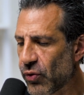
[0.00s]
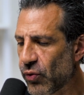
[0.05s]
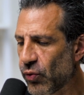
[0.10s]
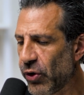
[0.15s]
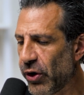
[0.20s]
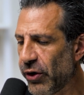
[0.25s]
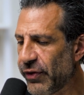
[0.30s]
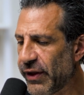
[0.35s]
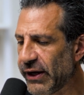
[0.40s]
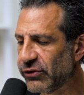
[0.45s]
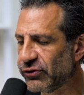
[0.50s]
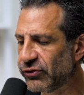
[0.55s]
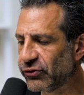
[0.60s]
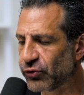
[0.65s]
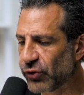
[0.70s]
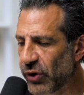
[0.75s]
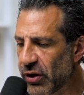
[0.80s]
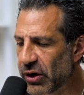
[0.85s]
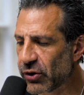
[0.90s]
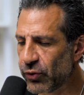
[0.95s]
where they
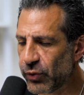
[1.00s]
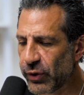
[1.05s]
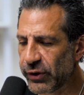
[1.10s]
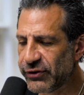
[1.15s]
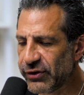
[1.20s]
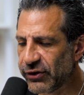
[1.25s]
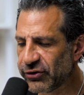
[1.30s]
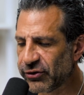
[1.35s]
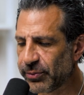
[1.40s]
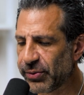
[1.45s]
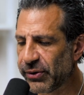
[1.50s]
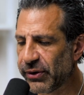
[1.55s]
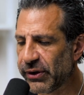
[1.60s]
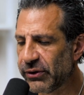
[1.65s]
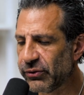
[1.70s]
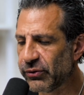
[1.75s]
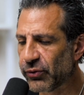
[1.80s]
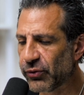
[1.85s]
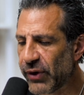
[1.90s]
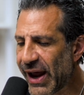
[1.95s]
struggle with
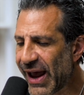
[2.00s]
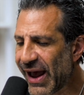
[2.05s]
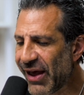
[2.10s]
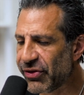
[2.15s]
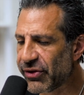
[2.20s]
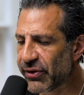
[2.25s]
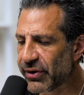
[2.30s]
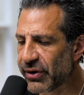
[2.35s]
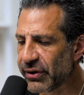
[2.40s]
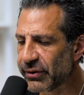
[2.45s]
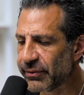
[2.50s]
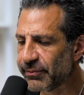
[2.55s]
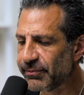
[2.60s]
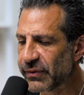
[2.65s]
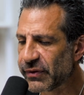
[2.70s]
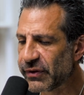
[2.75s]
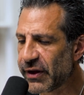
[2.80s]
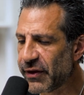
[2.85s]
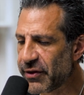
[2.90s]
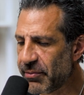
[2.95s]
discipline rather
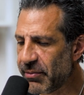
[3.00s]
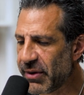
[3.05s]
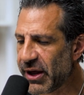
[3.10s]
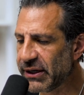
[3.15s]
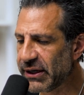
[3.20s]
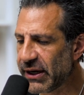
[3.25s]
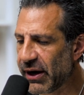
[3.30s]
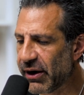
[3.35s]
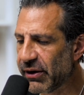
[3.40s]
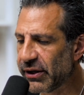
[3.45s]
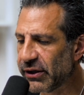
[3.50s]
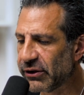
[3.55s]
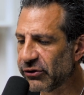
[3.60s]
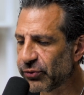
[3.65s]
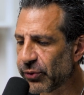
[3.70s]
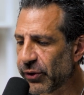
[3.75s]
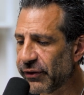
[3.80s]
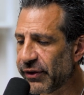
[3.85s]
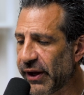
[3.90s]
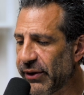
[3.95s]
than the many areas
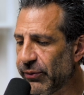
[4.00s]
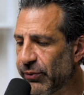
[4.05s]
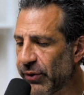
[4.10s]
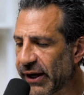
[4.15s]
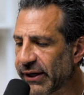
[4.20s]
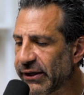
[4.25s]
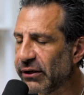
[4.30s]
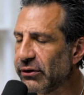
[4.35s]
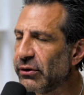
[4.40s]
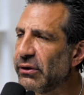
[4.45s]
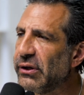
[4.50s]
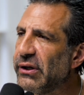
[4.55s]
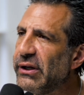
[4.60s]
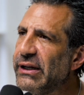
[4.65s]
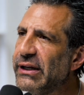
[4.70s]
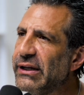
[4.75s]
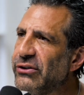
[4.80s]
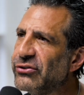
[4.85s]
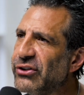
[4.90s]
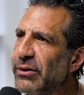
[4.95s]
where they
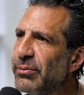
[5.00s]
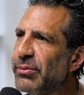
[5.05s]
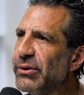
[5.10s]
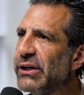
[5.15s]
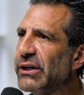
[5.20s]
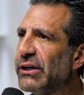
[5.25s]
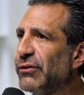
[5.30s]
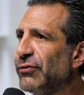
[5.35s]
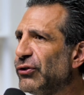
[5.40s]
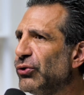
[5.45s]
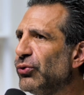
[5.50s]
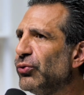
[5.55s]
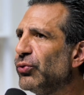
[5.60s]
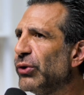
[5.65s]
regularly exhibit it. If you